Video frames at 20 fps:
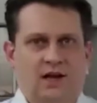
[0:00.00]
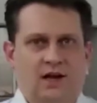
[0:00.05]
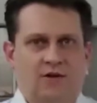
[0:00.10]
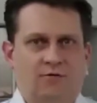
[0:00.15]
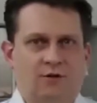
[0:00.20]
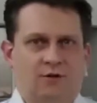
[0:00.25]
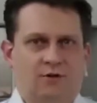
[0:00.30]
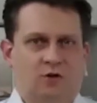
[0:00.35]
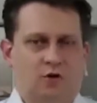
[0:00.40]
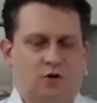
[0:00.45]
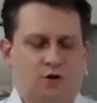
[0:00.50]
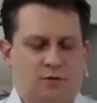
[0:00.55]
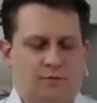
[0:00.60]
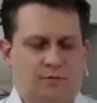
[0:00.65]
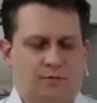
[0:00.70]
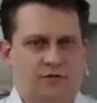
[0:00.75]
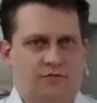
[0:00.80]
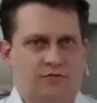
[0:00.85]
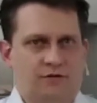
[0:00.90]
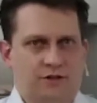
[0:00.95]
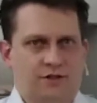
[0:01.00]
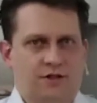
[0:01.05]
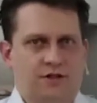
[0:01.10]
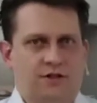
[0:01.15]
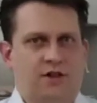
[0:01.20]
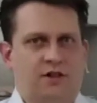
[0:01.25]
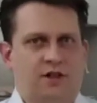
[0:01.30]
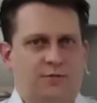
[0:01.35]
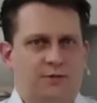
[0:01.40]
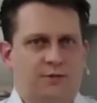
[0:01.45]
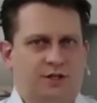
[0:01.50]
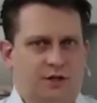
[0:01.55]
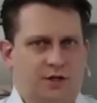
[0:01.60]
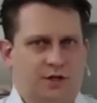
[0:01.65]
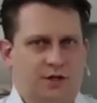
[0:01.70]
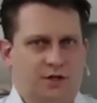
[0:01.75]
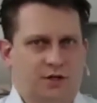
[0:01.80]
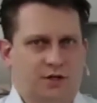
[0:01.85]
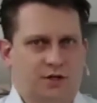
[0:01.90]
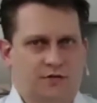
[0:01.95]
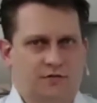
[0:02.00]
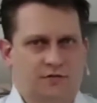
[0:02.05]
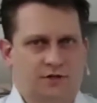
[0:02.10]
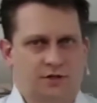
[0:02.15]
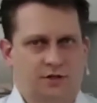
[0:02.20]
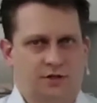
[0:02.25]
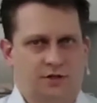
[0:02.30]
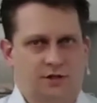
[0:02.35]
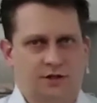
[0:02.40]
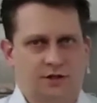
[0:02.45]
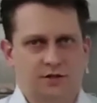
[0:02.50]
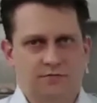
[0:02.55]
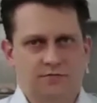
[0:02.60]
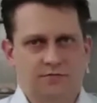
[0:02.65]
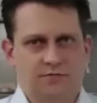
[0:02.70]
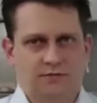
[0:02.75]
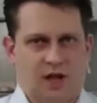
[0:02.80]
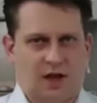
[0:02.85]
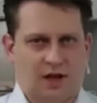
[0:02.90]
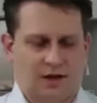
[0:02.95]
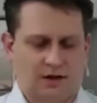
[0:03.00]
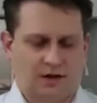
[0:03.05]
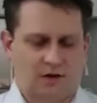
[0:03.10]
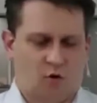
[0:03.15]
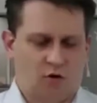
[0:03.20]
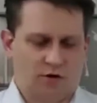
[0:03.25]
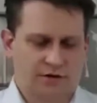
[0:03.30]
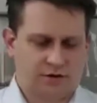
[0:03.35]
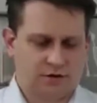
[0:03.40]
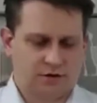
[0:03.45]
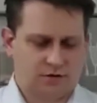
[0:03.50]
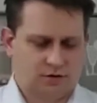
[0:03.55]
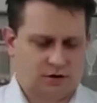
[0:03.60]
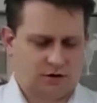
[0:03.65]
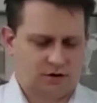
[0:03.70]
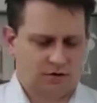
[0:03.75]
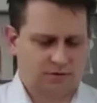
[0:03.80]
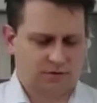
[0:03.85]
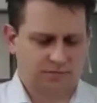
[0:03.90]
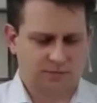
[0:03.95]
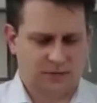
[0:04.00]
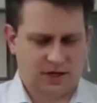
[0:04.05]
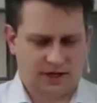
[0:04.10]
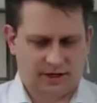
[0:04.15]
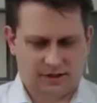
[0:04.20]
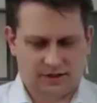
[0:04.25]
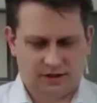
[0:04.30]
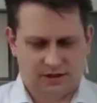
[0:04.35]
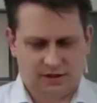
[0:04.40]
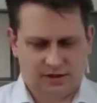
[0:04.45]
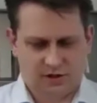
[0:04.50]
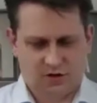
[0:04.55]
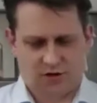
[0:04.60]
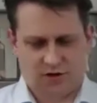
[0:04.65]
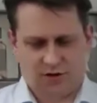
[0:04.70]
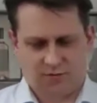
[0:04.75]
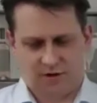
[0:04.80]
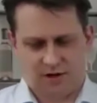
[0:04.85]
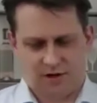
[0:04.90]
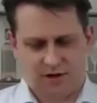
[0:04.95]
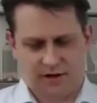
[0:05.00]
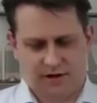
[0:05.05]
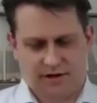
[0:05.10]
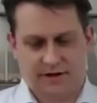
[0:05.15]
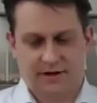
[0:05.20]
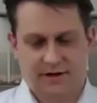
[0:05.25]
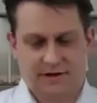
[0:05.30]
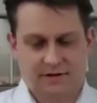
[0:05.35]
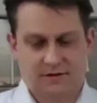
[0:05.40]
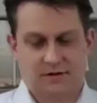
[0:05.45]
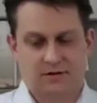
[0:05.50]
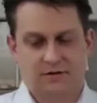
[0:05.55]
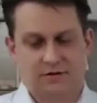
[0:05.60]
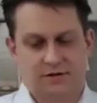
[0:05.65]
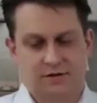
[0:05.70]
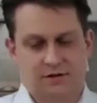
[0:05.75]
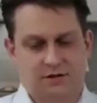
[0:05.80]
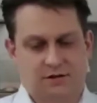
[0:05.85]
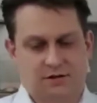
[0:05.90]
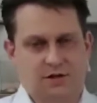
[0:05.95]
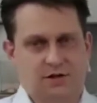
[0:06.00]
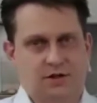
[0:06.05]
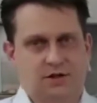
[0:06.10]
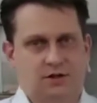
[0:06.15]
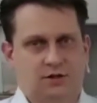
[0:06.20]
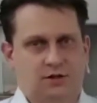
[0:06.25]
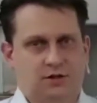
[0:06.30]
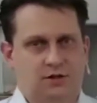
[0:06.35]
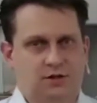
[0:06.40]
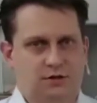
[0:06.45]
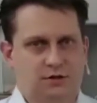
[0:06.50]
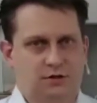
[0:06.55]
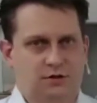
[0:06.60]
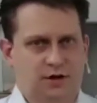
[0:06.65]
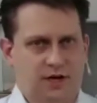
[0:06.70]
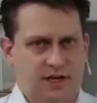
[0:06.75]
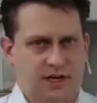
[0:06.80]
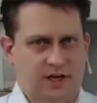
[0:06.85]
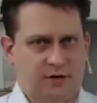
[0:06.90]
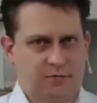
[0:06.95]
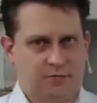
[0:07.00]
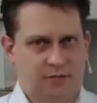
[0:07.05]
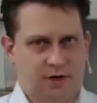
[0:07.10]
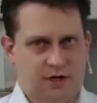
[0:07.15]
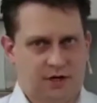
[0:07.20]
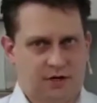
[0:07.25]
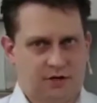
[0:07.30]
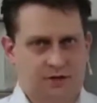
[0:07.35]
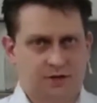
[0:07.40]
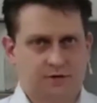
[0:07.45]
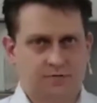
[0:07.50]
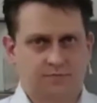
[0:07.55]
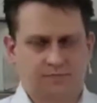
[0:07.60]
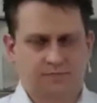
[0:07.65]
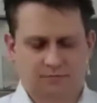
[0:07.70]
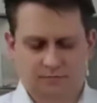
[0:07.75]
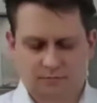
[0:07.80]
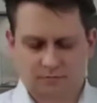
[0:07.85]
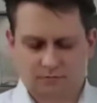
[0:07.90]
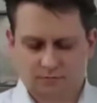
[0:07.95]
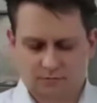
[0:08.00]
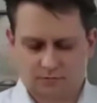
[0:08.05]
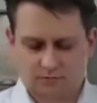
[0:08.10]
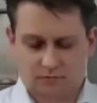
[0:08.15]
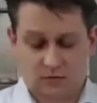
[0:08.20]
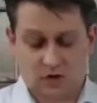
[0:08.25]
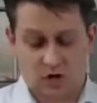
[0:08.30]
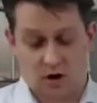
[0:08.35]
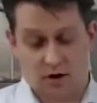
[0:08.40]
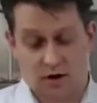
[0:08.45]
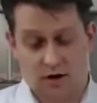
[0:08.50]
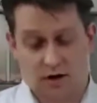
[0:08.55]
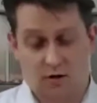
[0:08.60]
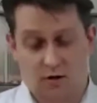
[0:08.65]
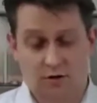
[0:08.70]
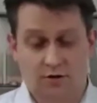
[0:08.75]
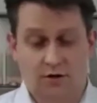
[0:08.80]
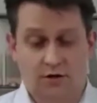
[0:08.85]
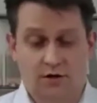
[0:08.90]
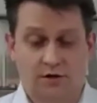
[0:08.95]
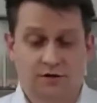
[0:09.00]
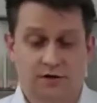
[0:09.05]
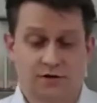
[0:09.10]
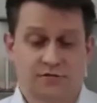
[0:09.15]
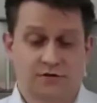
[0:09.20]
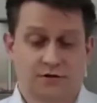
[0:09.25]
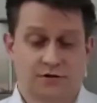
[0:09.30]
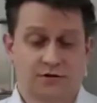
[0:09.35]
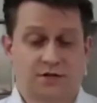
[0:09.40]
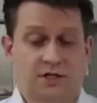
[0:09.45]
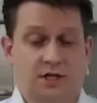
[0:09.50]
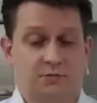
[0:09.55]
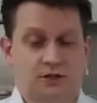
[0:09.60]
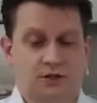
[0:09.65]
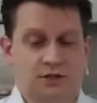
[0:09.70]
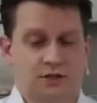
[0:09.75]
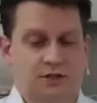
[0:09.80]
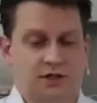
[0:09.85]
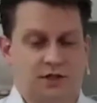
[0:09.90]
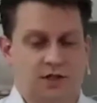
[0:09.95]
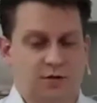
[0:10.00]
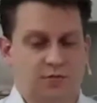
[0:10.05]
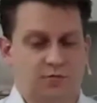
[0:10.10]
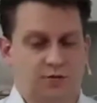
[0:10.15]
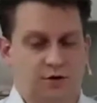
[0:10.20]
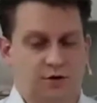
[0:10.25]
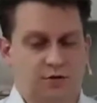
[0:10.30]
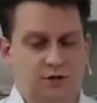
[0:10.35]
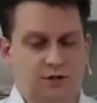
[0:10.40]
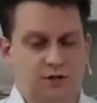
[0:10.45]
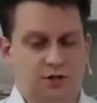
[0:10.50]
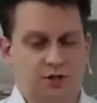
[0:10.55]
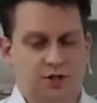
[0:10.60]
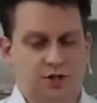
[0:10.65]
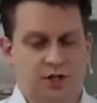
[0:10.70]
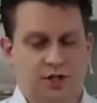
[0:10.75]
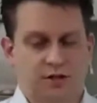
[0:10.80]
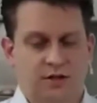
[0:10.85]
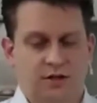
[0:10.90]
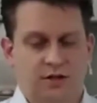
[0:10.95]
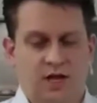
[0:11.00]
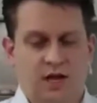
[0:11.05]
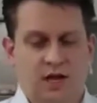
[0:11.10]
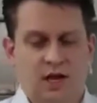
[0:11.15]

I will talk about physical limitations of CT and also on ideas to apply CT to AM parts along the different steps at the AM process chain.